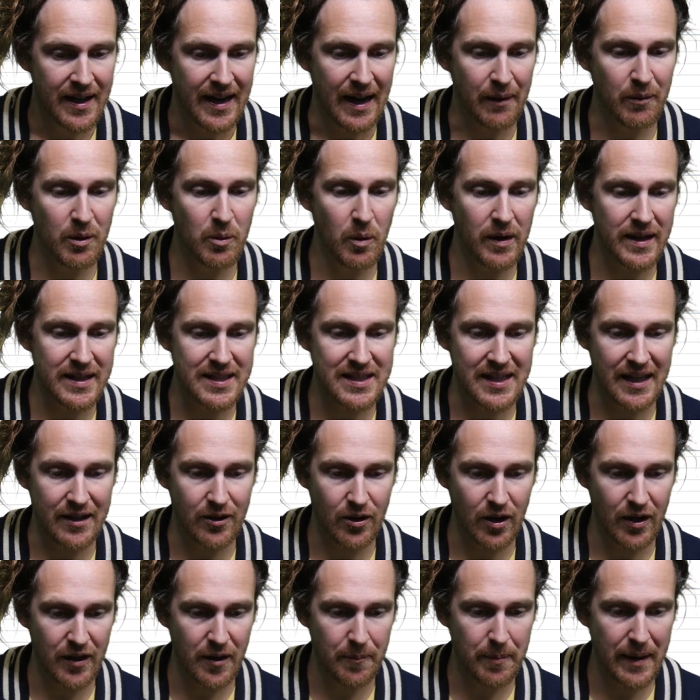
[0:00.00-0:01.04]
and we want to
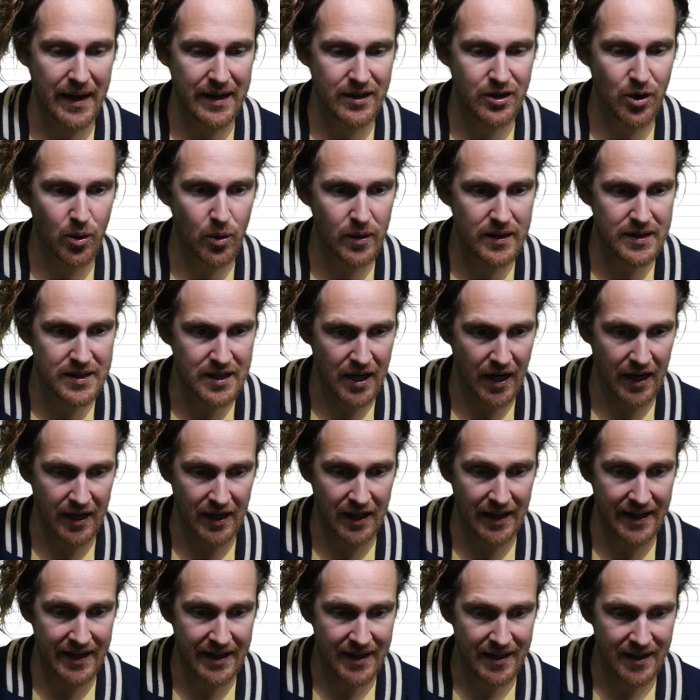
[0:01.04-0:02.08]
center on the page
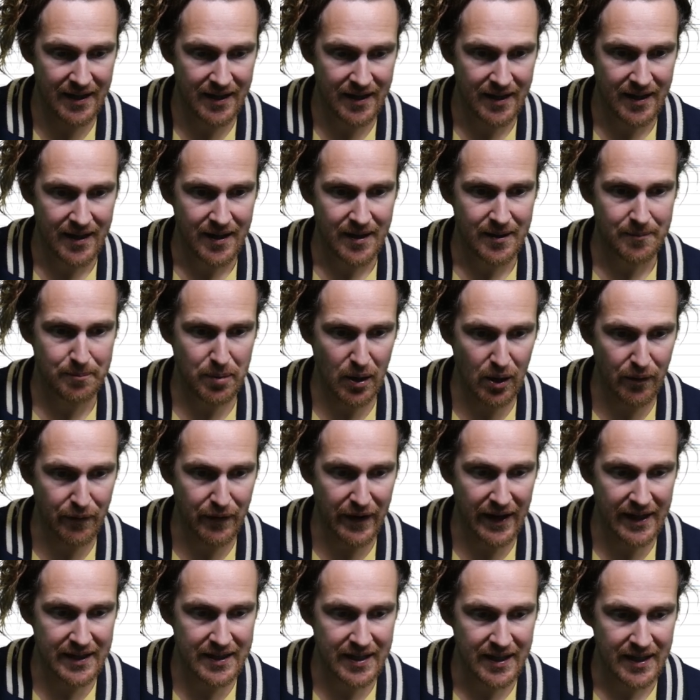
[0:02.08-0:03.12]
horizontally.
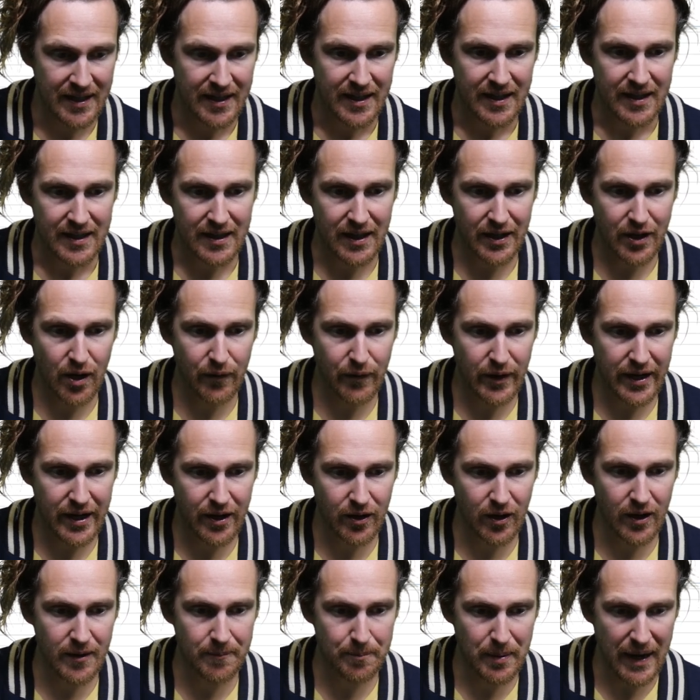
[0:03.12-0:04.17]
Perfect. Click over
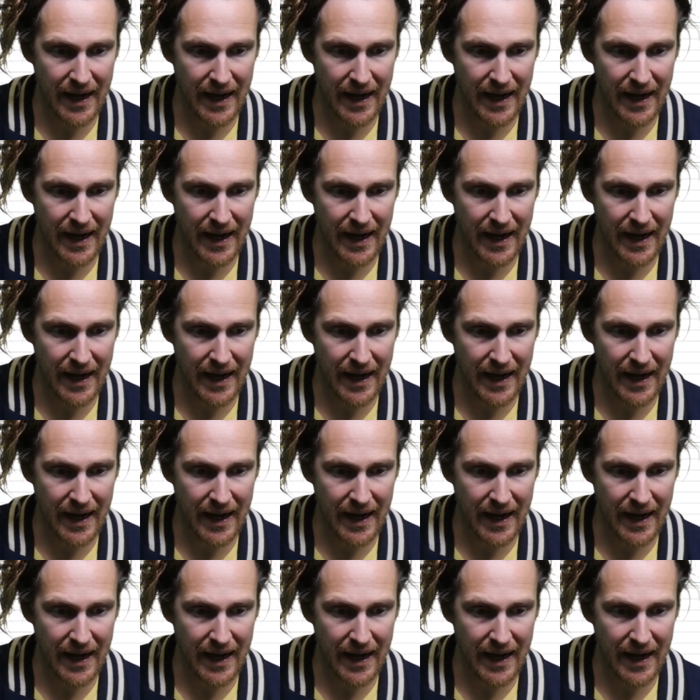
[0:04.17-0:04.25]
here on